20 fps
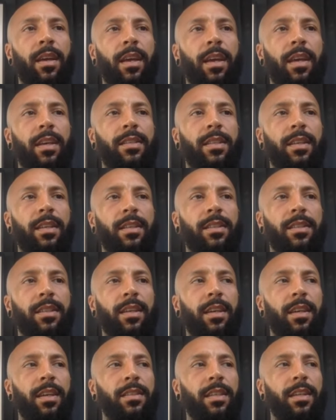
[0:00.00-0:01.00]
it's it's
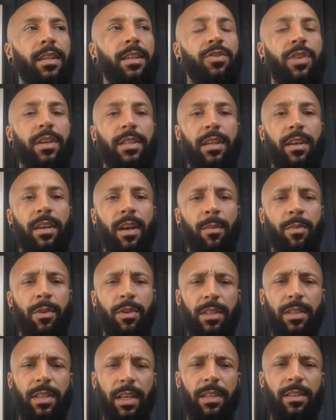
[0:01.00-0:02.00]
it's an interesting club
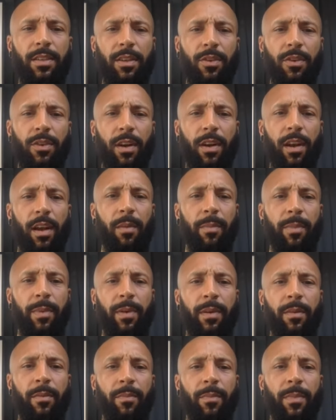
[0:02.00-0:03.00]
because it is a good club,
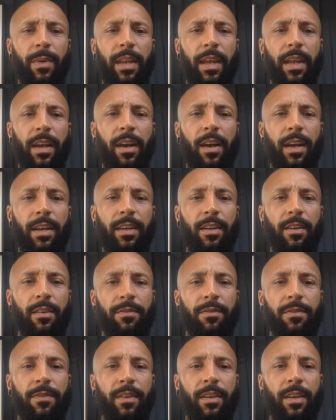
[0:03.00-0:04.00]
but they're kind
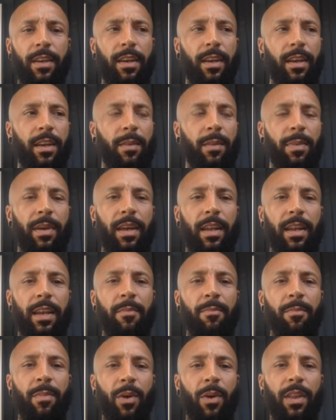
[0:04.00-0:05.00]
of in a bit of
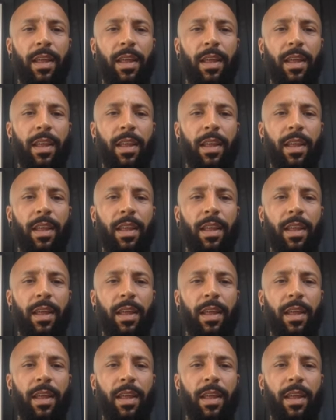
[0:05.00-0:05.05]
limbo.